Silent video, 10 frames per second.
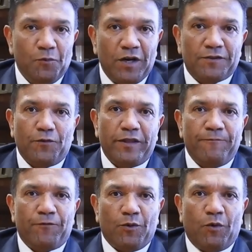Worked for
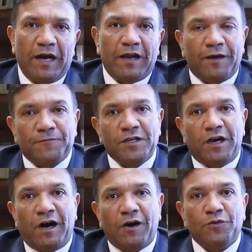them for a while after
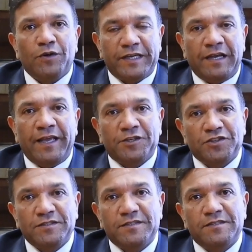our
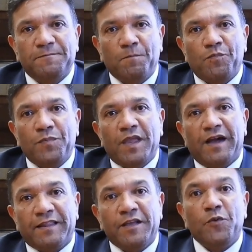elections.
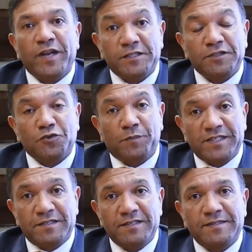I then went into
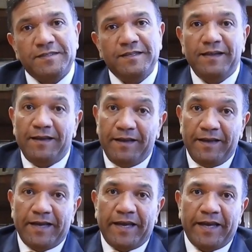business
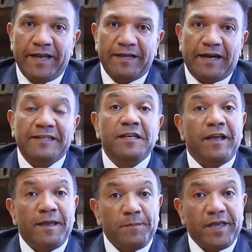and I did
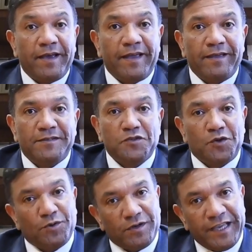an MBA.
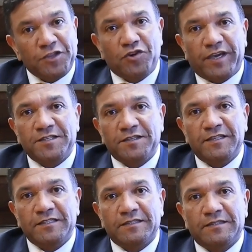So education
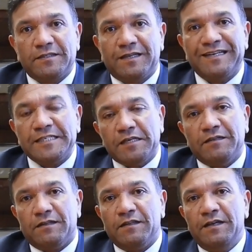is
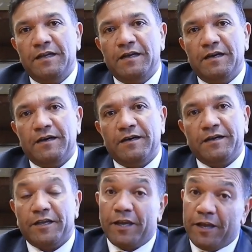critical
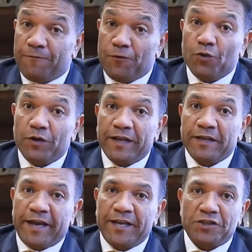if you're
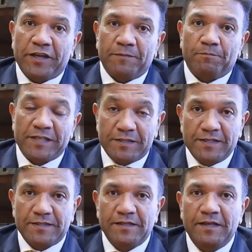engaging in
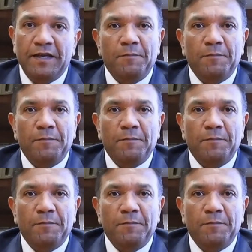business,